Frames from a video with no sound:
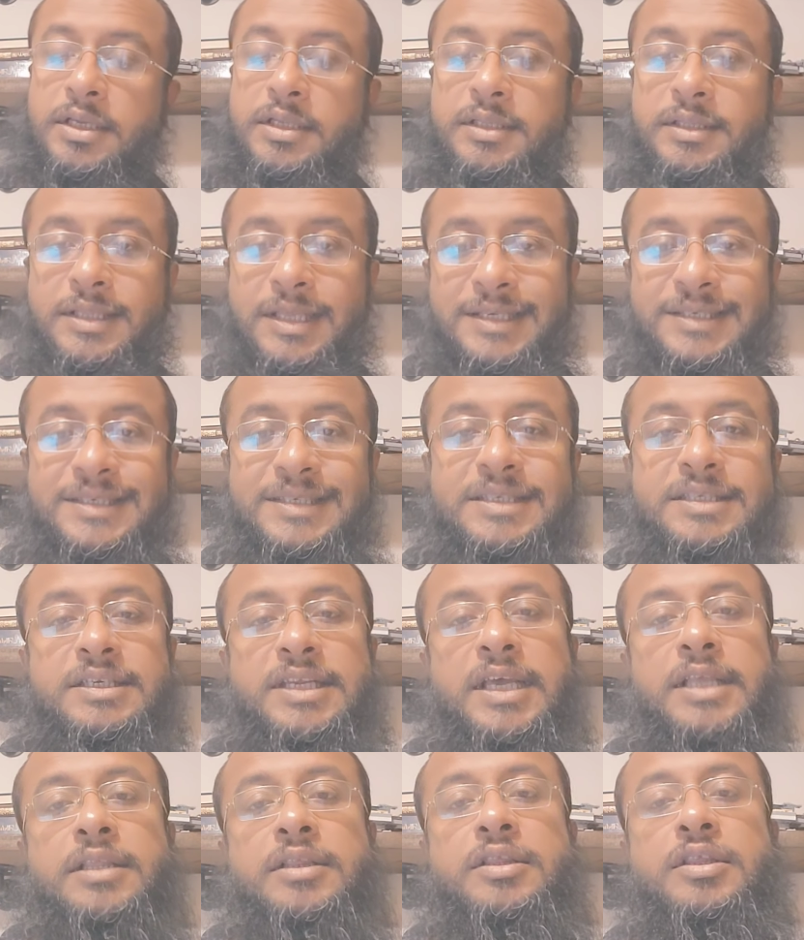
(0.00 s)
This
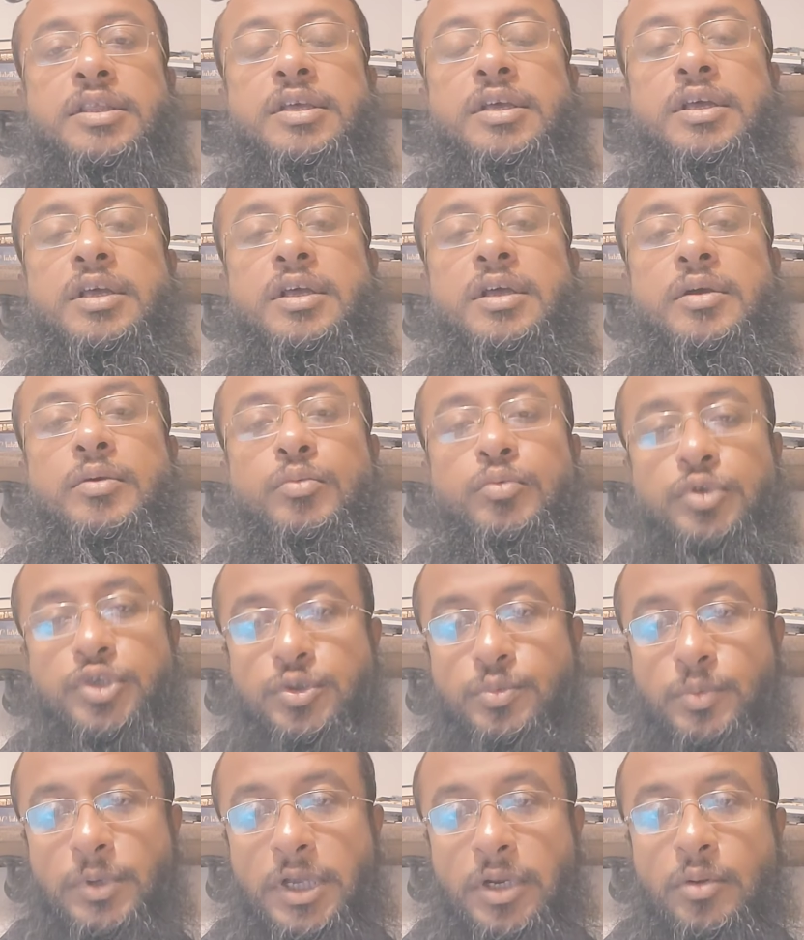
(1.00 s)
10th,
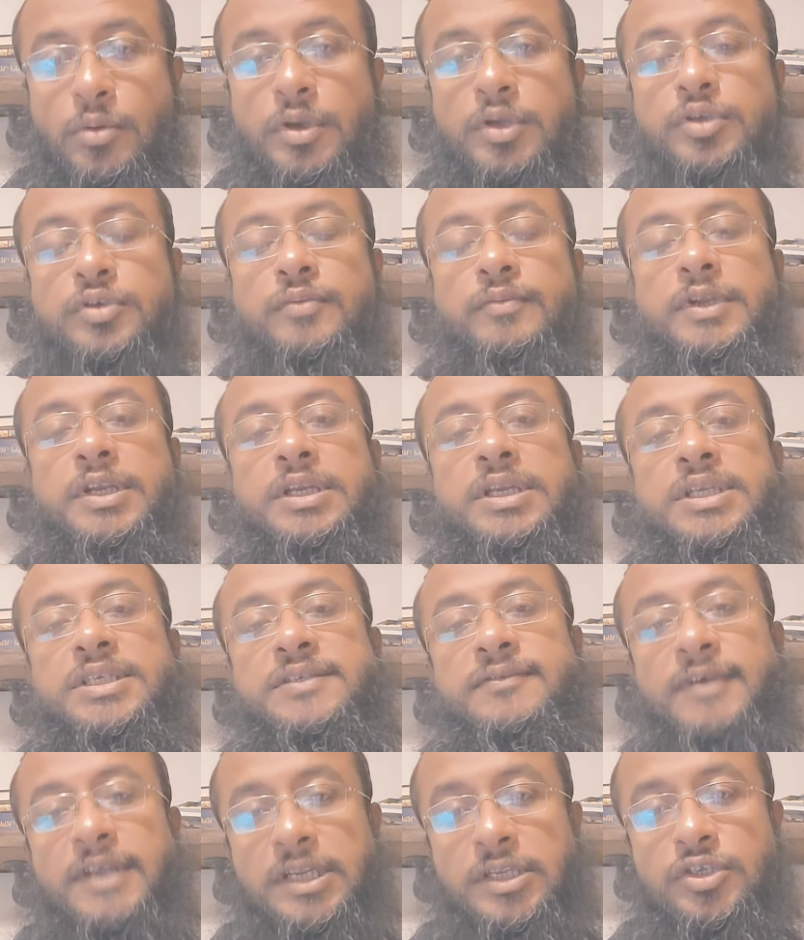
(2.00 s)
which we are going to witness
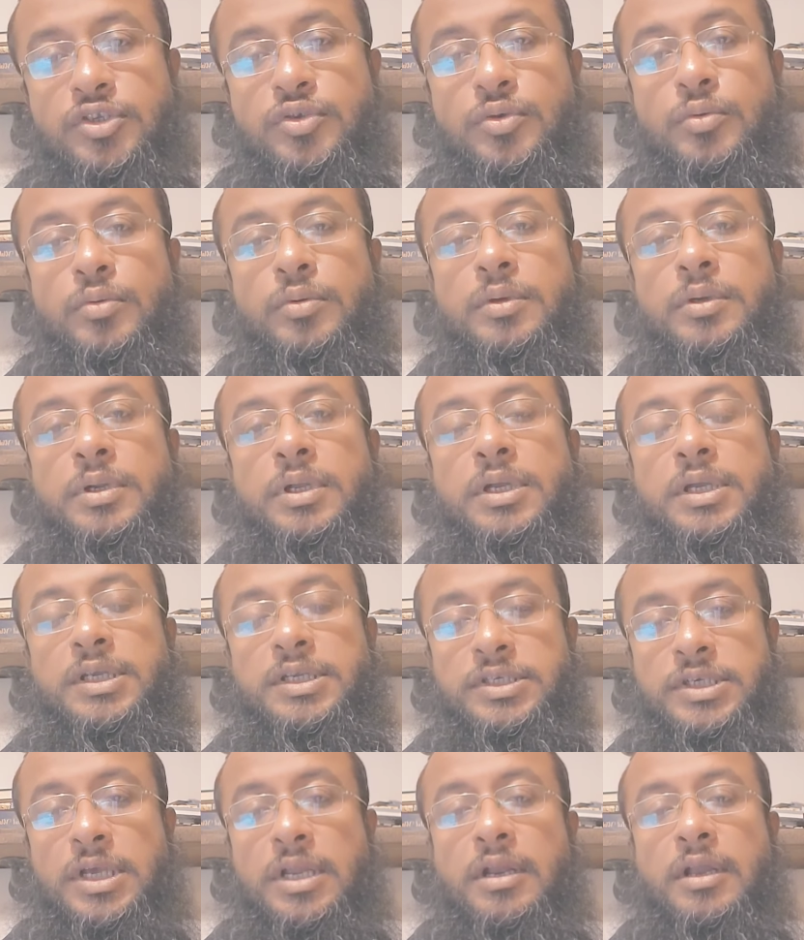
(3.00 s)
very soon,
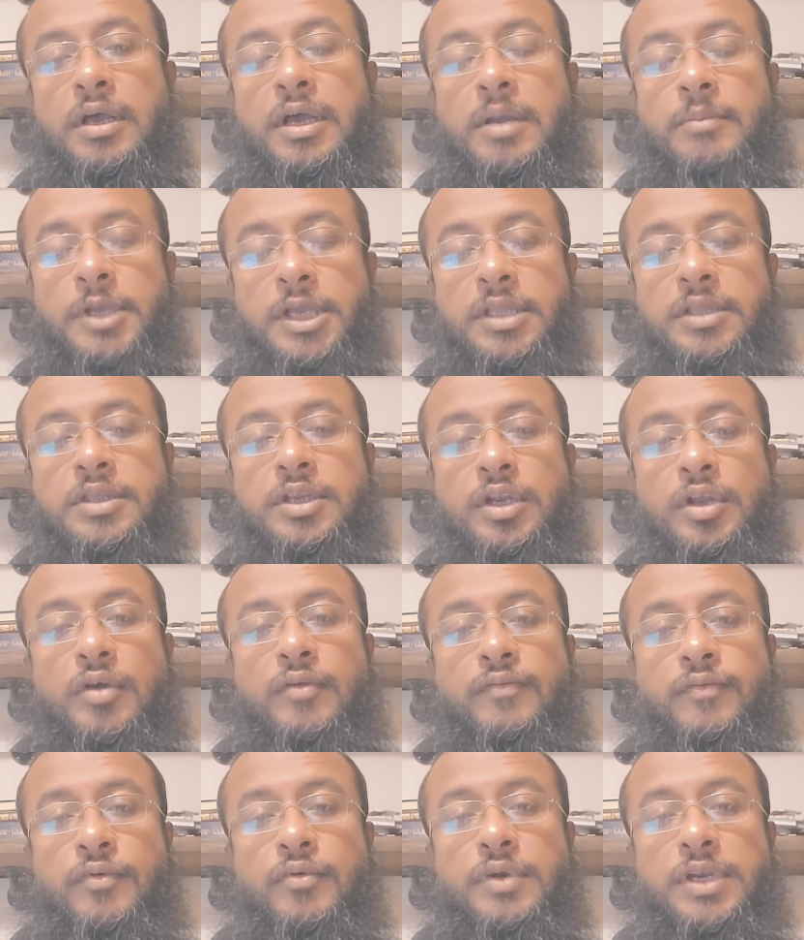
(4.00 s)
inshallah coming in 3
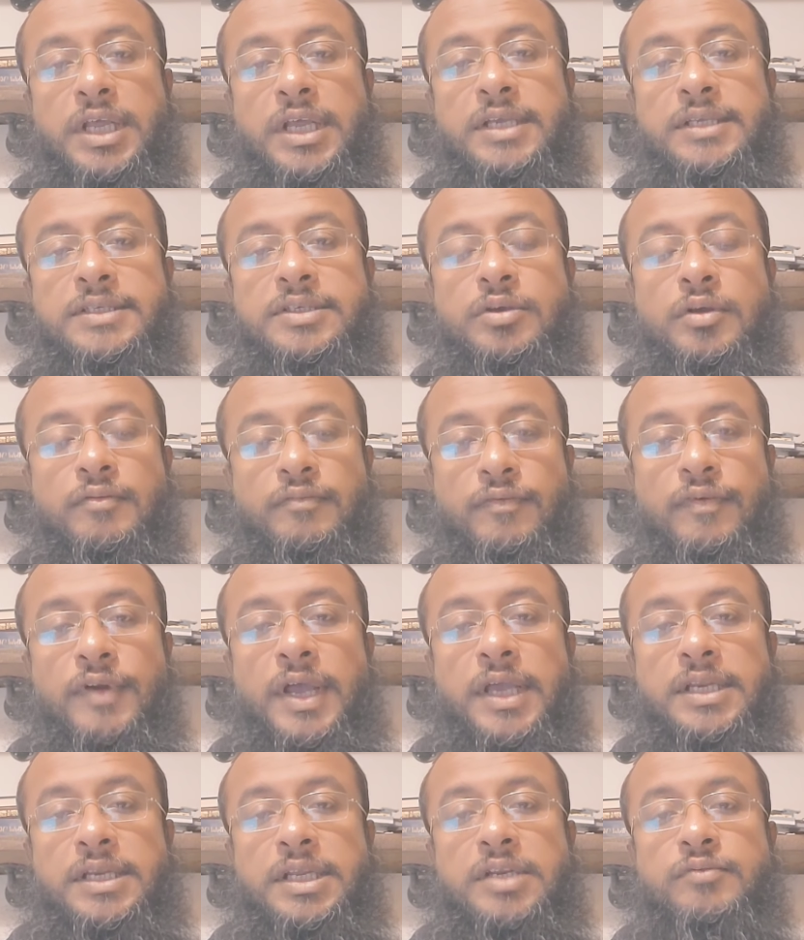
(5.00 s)
or 4 days, on
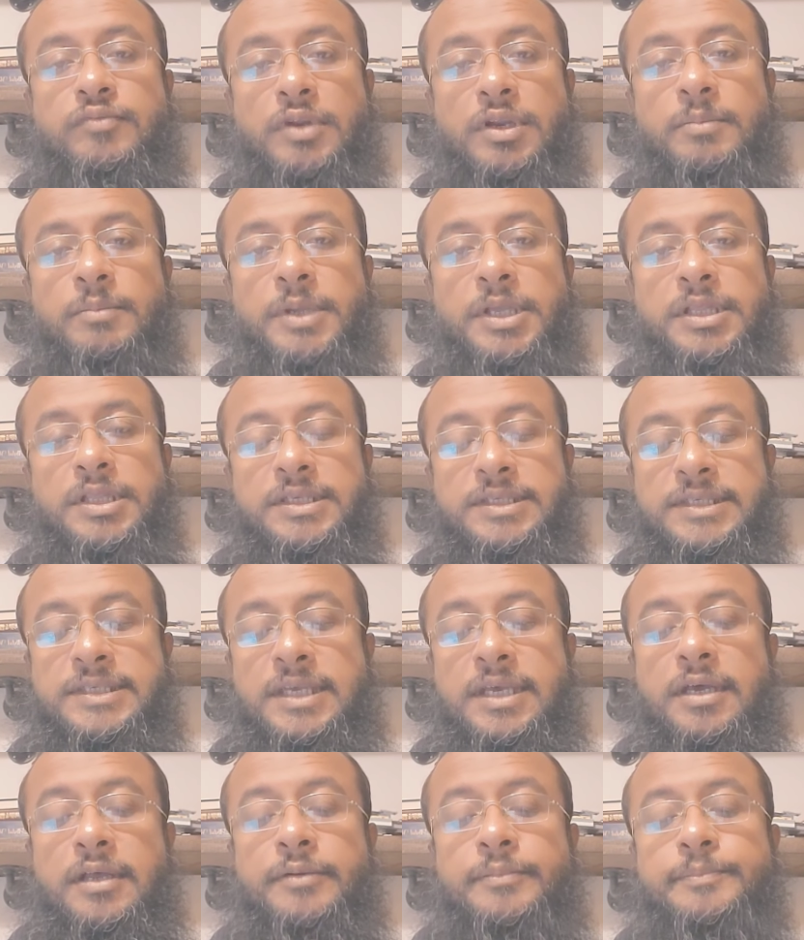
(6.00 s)
Friday it will be this
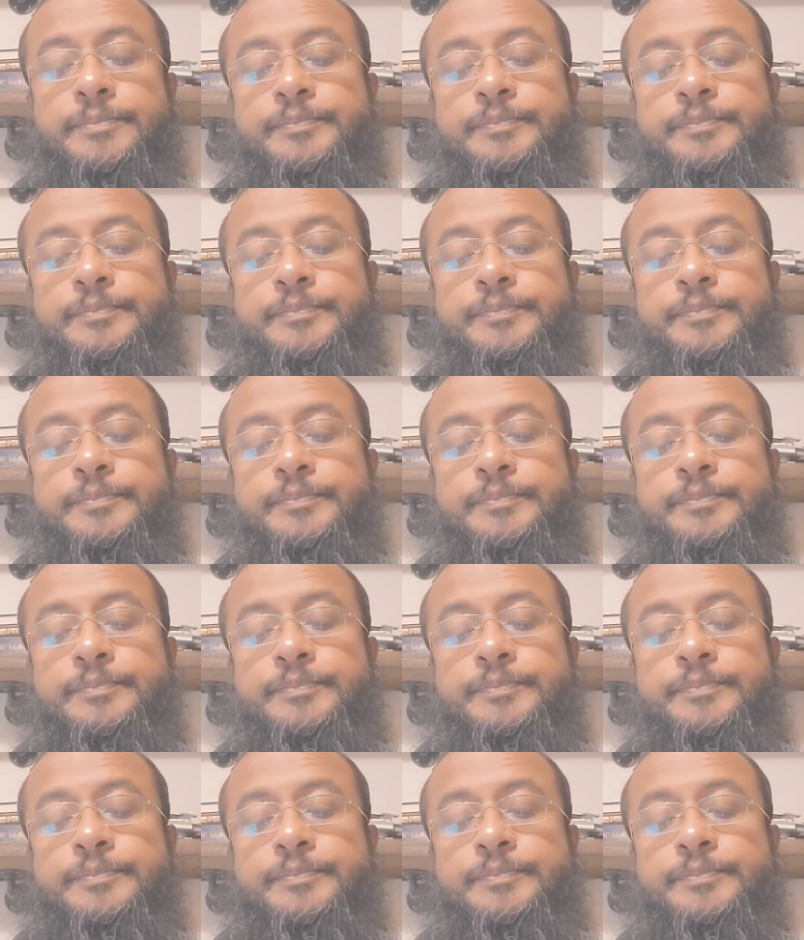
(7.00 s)
year.